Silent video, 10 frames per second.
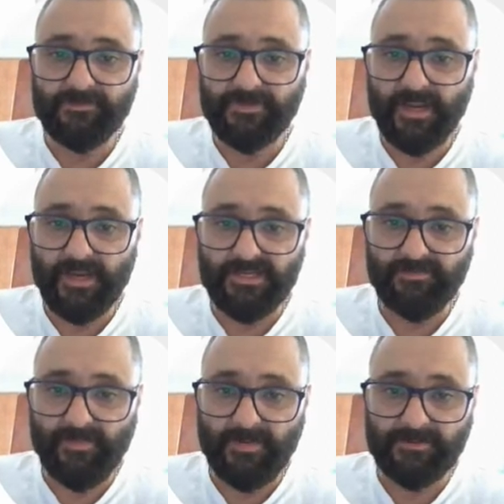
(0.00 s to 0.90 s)
of change of
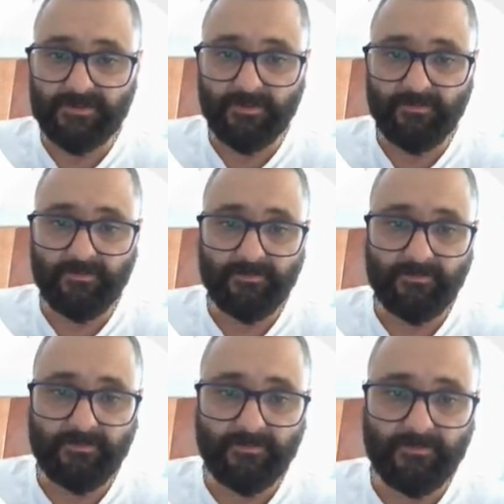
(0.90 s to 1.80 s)
momentum.
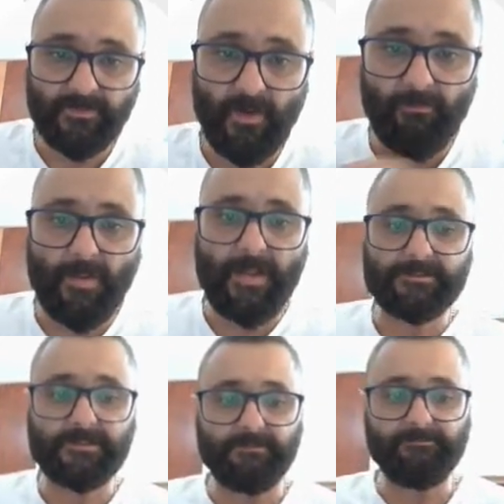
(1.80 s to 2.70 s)
Not
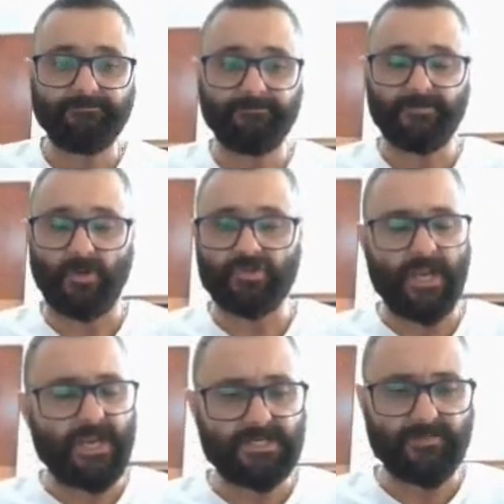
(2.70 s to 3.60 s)
momentum, not
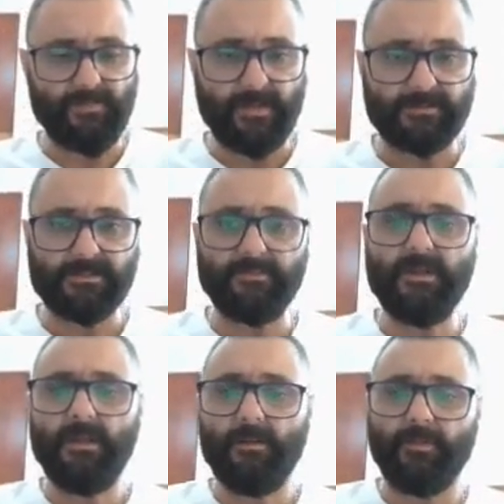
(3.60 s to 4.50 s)
change in momentum,
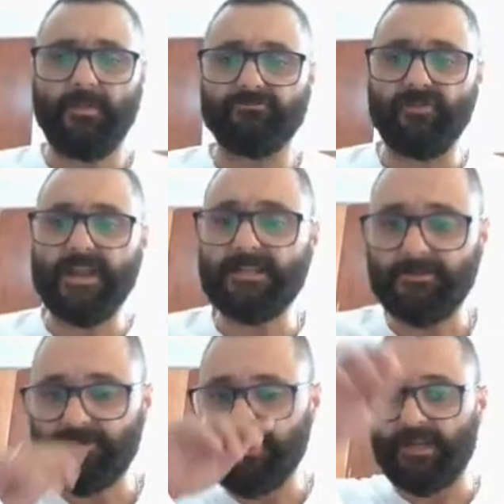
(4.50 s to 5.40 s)
but the rate
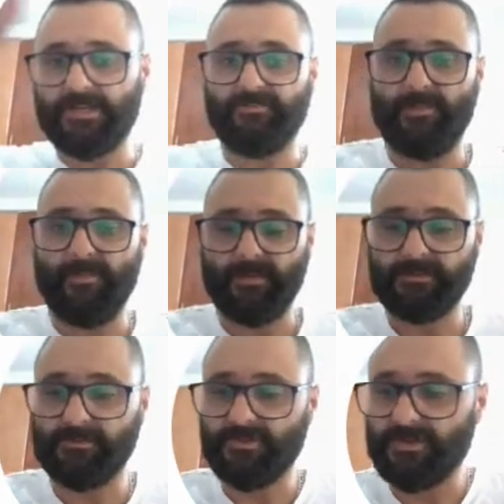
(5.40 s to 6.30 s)
of change of
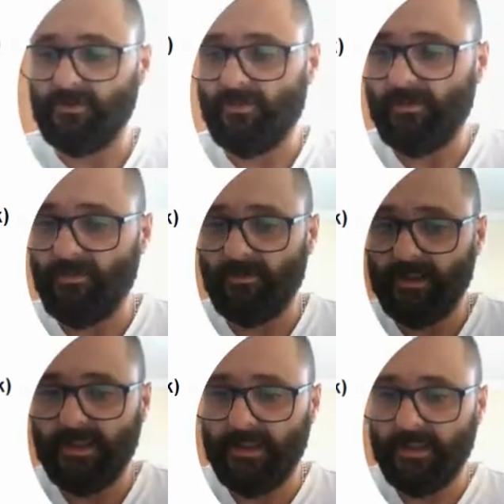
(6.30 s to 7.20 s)
momentum. So what we want
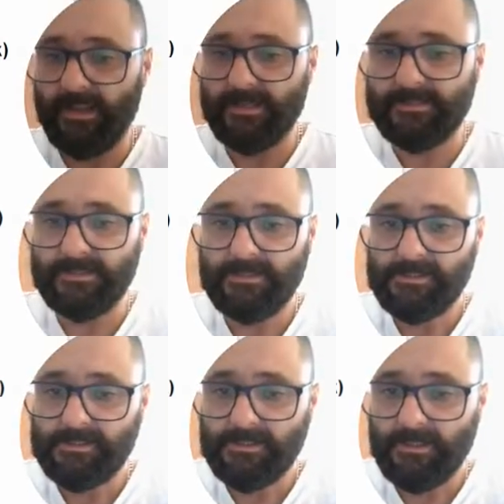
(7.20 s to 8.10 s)
here is,
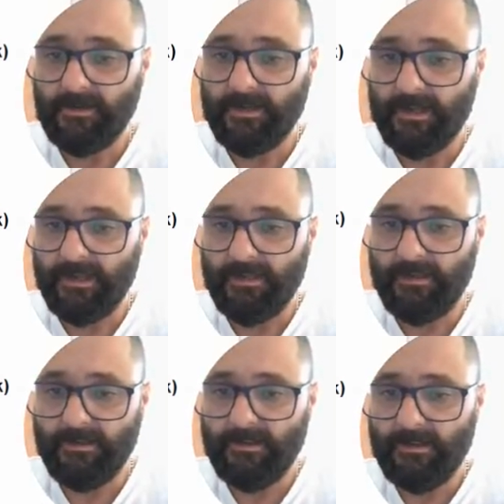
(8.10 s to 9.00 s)
okay,
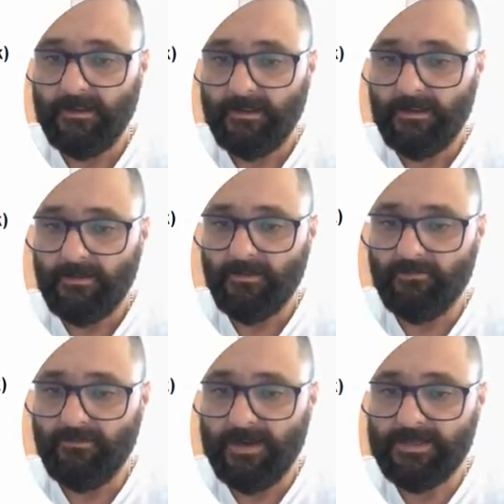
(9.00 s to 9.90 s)
the
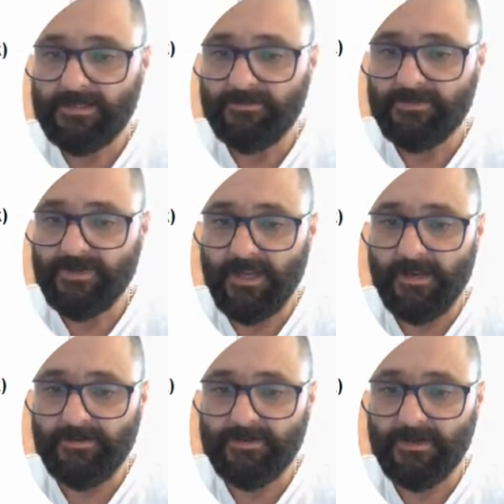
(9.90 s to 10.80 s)
rate of
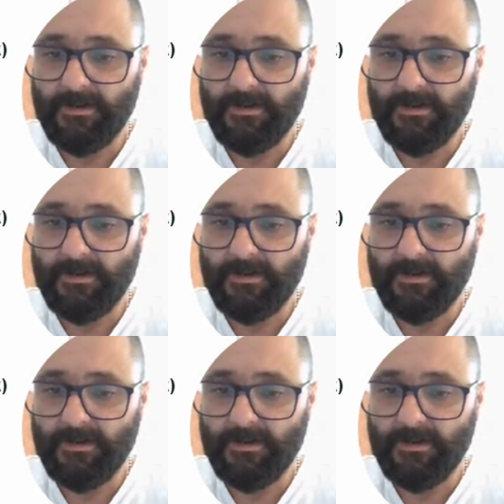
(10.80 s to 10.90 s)
change